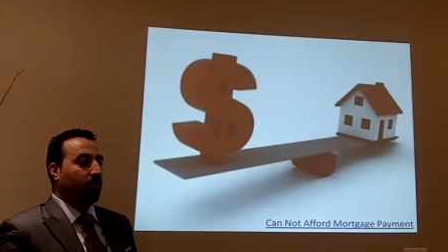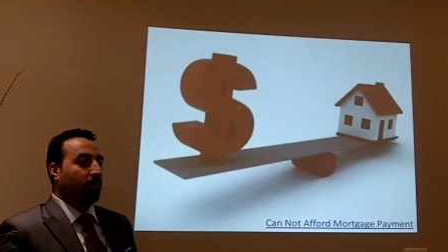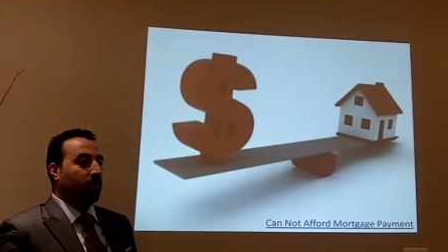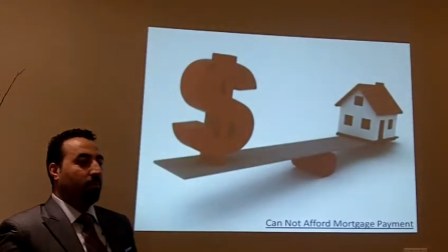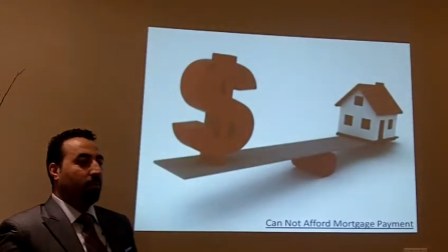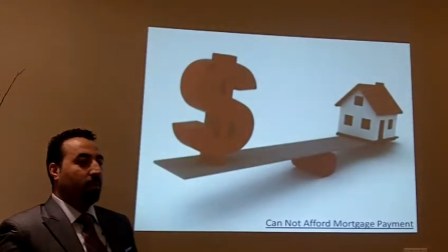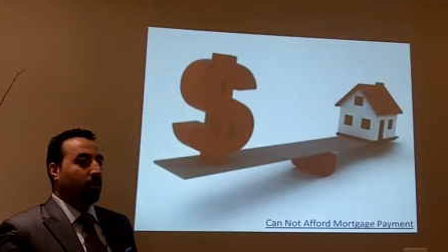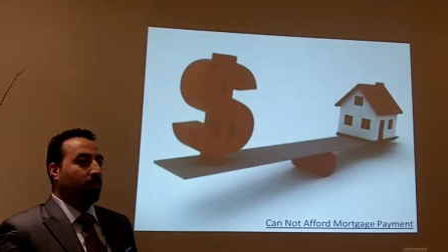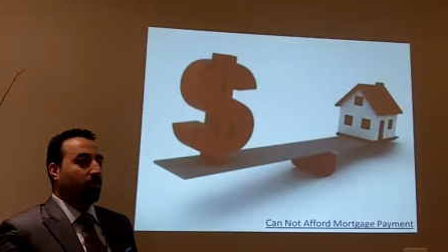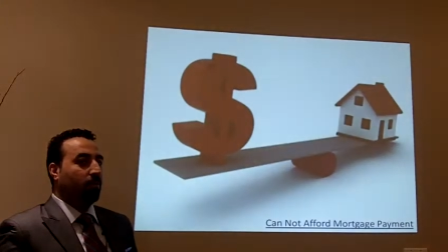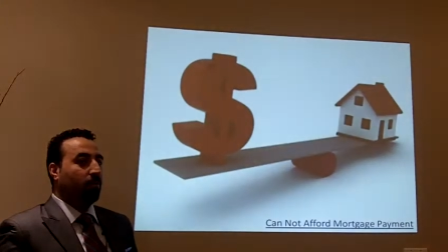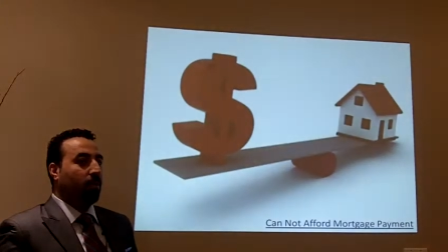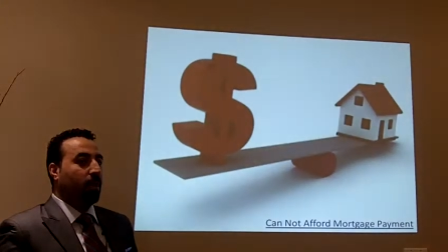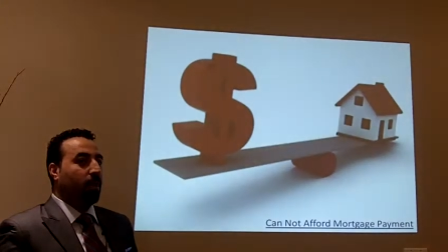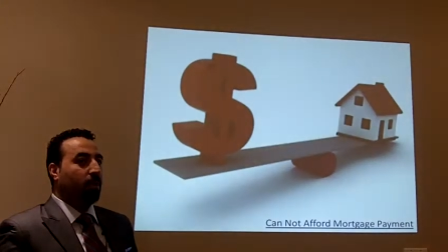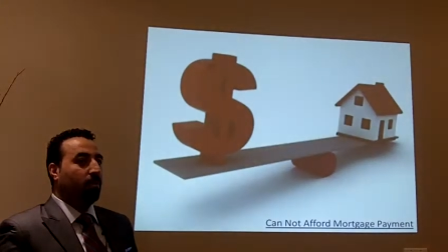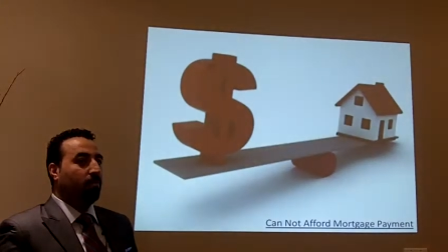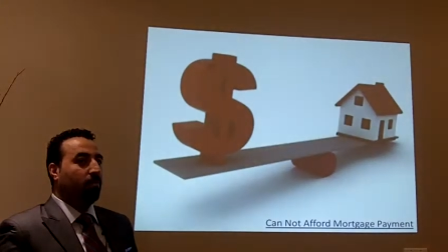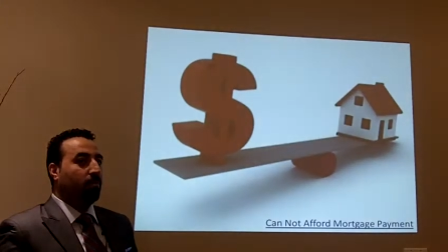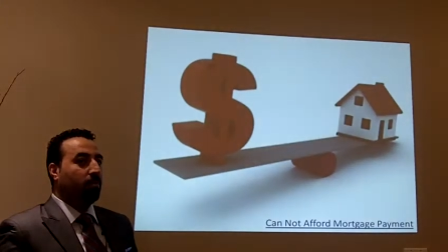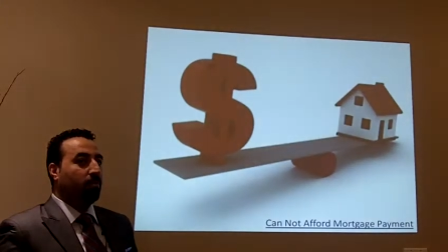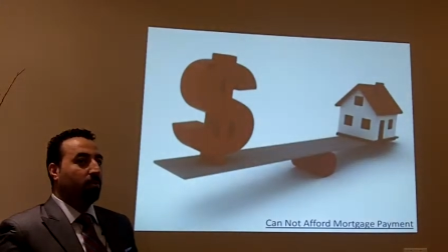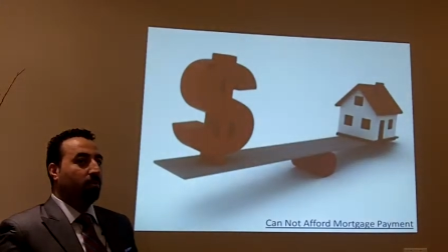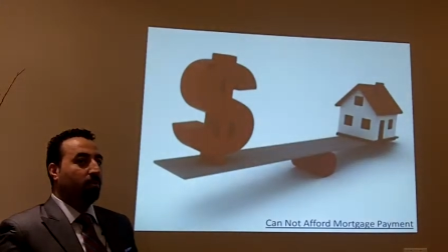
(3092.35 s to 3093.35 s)
with
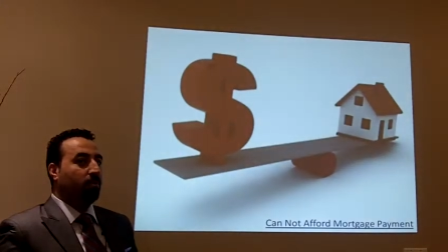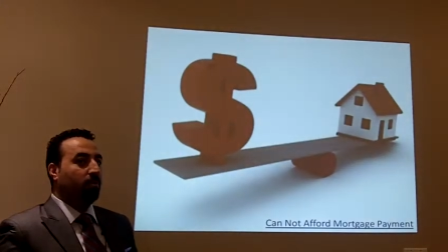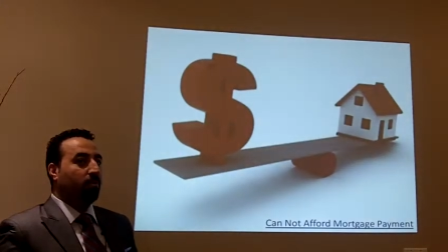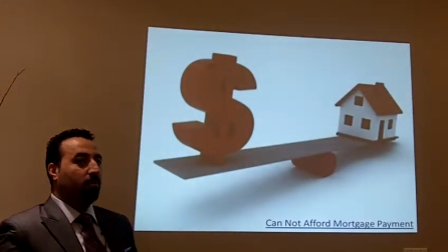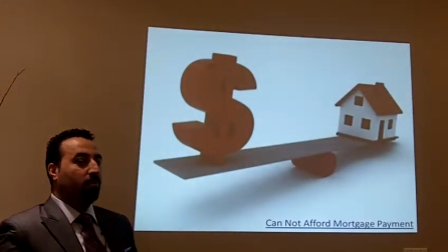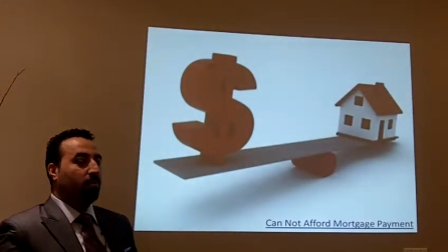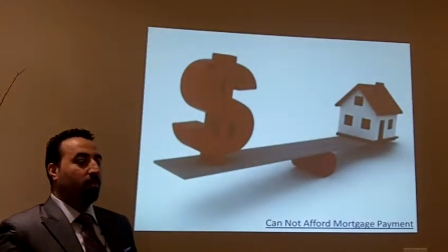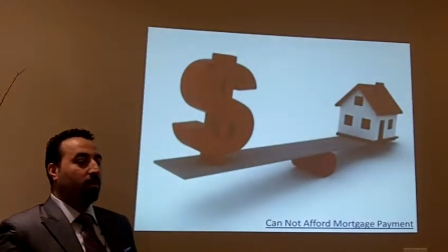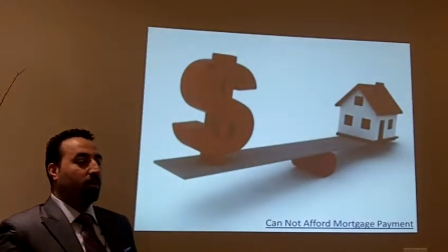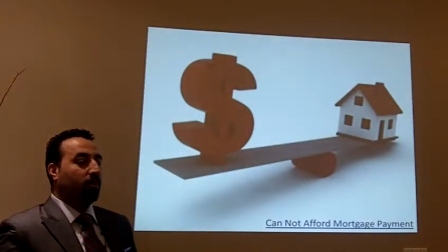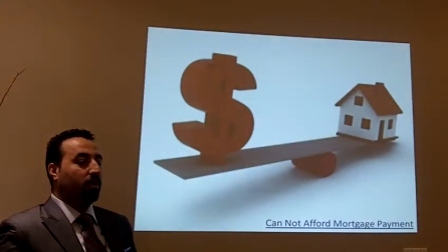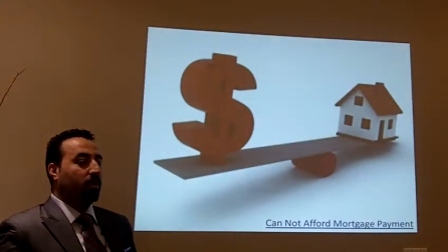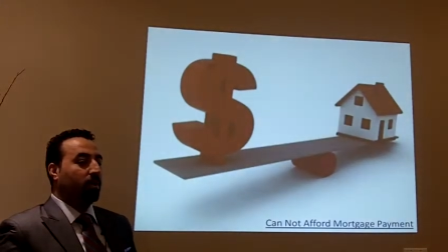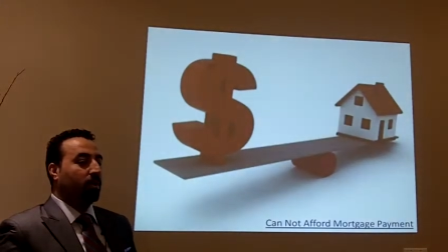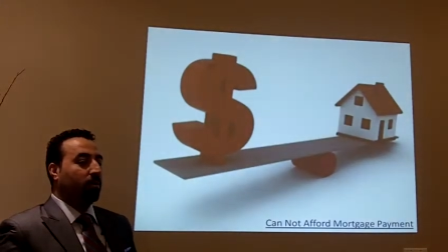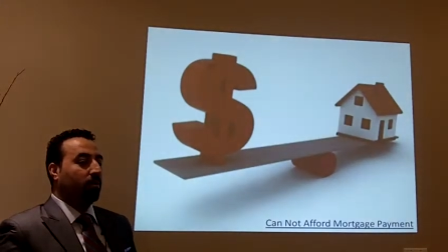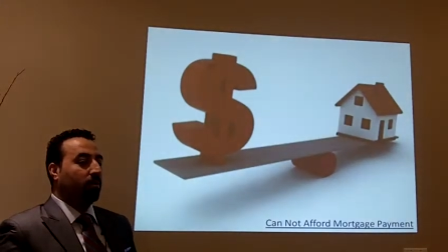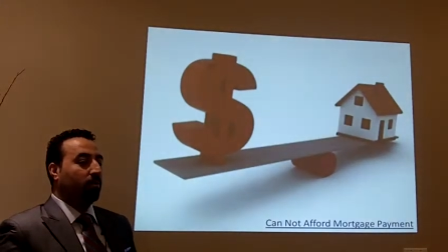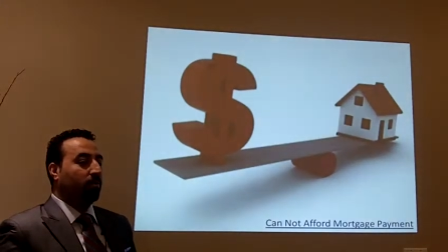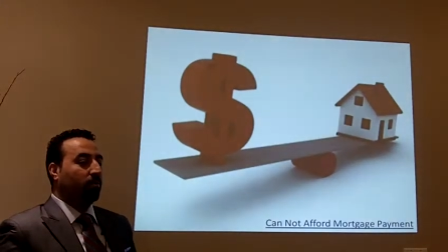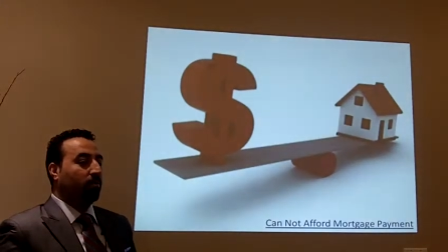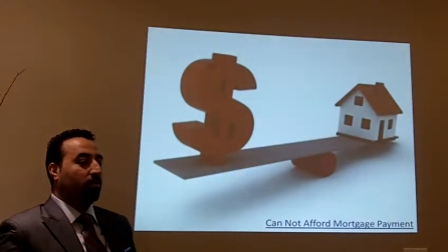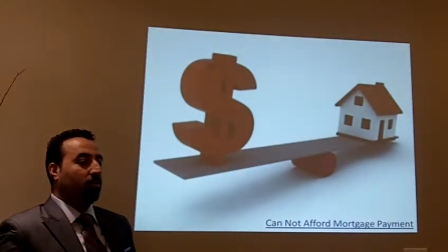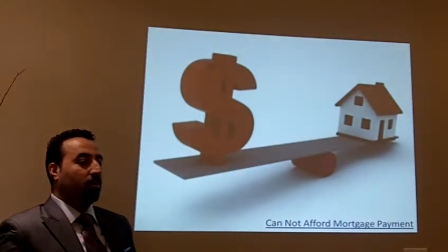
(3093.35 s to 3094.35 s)
one person working
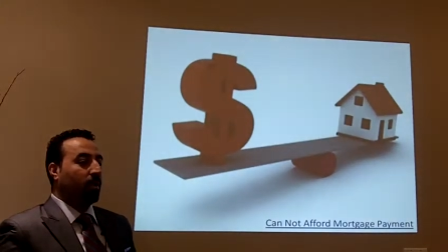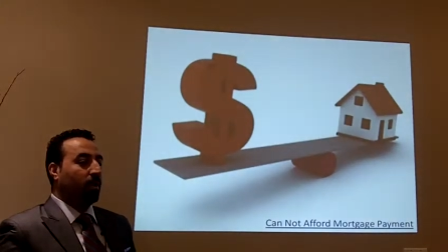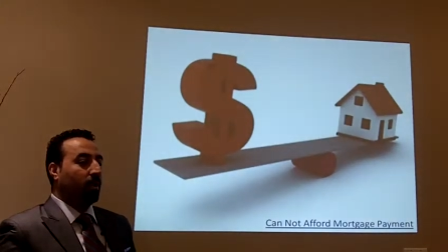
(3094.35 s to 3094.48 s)
or